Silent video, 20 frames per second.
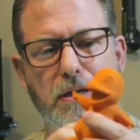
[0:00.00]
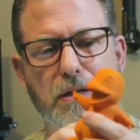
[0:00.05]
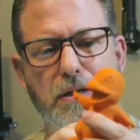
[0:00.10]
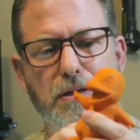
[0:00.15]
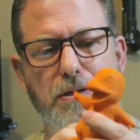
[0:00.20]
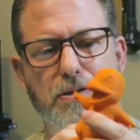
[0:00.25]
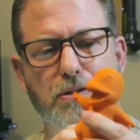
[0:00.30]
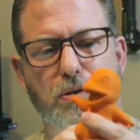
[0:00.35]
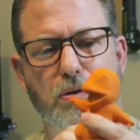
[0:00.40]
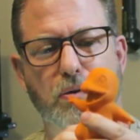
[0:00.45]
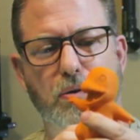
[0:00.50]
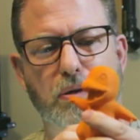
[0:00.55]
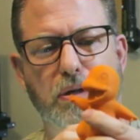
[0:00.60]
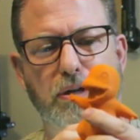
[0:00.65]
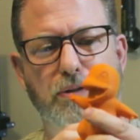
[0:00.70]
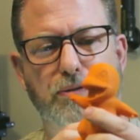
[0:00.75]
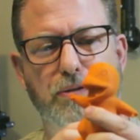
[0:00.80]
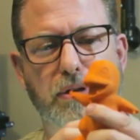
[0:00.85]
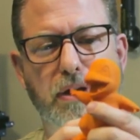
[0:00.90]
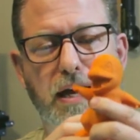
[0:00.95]
So
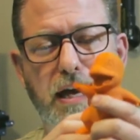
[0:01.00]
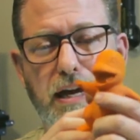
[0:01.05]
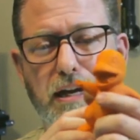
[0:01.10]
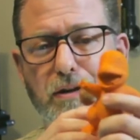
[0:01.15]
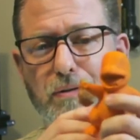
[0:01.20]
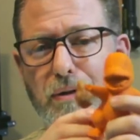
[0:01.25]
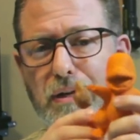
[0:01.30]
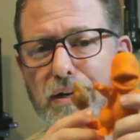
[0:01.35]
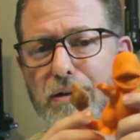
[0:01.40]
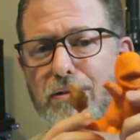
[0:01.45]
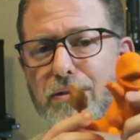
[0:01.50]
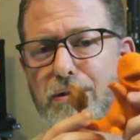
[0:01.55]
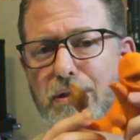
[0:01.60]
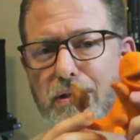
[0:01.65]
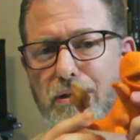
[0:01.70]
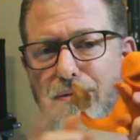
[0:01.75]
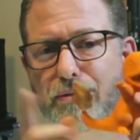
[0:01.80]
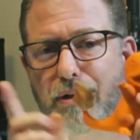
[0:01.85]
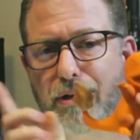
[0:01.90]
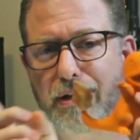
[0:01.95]
if you hang around to
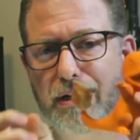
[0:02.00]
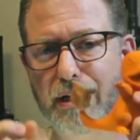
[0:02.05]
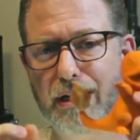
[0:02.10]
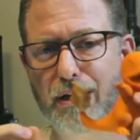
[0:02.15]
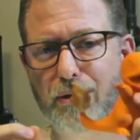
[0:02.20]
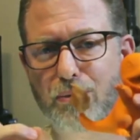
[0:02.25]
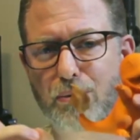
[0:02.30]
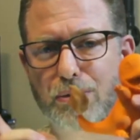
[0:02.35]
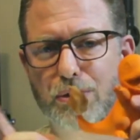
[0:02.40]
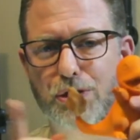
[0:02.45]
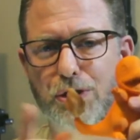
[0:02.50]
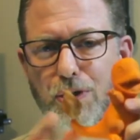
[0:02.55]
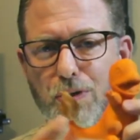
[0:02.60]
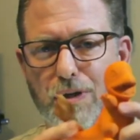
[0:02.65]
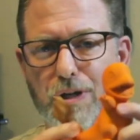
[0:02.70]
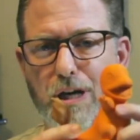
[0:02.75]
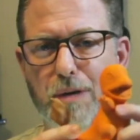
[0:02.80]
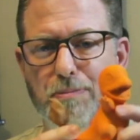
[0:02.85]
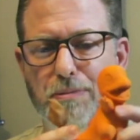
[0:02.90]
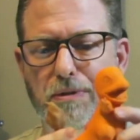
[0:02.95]
the very end, we'll show a
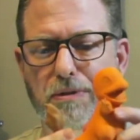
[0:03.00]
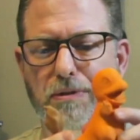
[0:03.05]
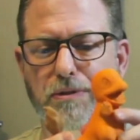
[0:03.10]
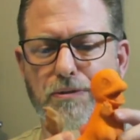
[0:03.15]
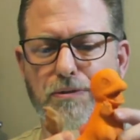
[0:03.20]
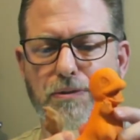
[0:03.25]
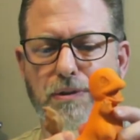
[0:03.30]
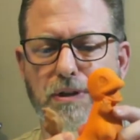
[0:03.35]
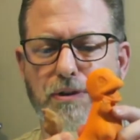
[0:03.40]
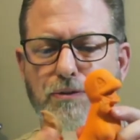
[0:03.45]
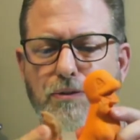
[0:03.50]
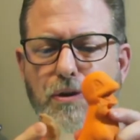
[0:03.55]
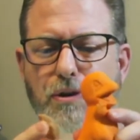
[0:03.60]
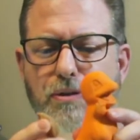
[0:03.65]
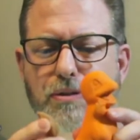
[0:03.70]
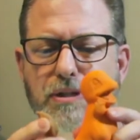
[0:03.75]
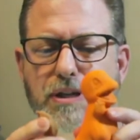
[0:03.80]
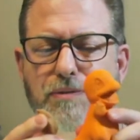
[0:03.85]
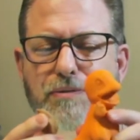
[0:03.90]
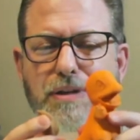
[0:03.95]
couple of
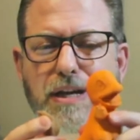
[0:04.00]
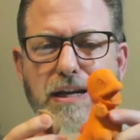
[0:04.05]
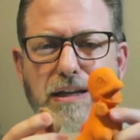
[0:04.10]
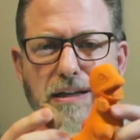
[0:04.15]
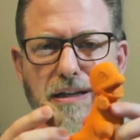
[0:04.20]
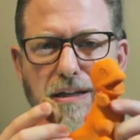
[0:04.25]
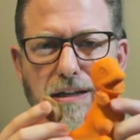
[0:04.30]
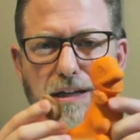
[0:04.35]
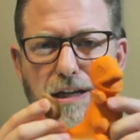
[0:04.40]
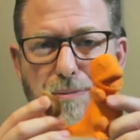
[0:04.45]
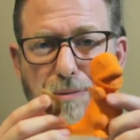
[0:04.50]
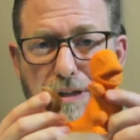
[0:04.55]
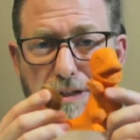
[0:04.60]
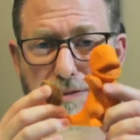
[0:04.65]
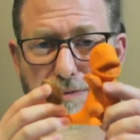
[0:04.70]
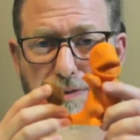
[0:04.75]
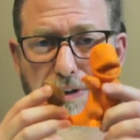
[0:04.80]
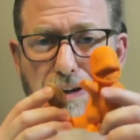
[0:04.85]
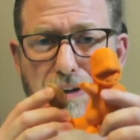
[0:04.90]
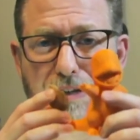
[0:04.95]
photos I've taken of him in his
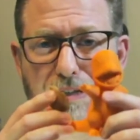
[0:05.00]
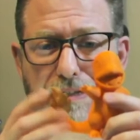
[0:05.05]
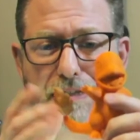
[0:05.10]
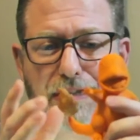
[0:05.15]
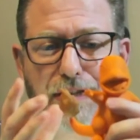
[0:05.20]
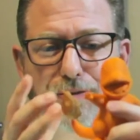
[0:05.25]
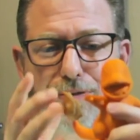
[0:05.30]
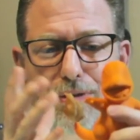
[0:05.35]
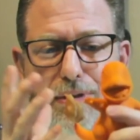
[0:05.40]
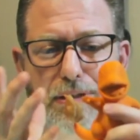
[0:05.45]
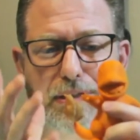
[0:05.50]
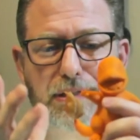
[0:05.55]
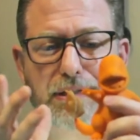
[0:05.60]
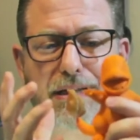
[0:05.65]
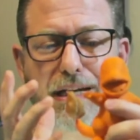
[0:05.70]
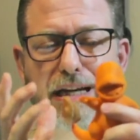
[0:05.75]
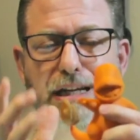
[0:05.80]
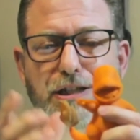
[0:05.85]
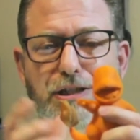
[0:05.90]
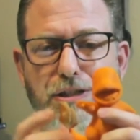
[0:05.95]
various different
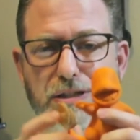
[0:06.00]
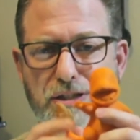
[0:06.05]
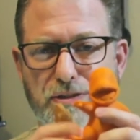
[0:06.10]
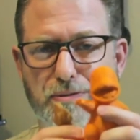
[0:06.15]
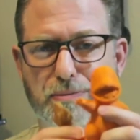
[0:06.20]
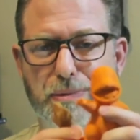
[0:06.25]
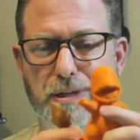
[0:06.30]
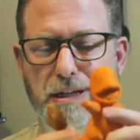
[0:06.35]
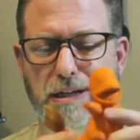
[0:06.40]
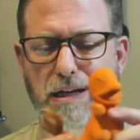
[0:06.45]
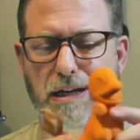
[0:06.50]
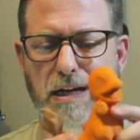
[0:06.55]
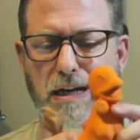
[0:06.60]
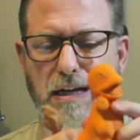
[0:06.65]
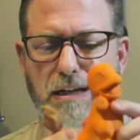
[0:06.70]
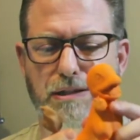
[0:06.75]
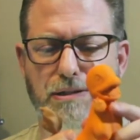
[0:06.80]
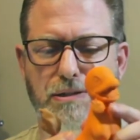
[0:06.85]
stages of being hot.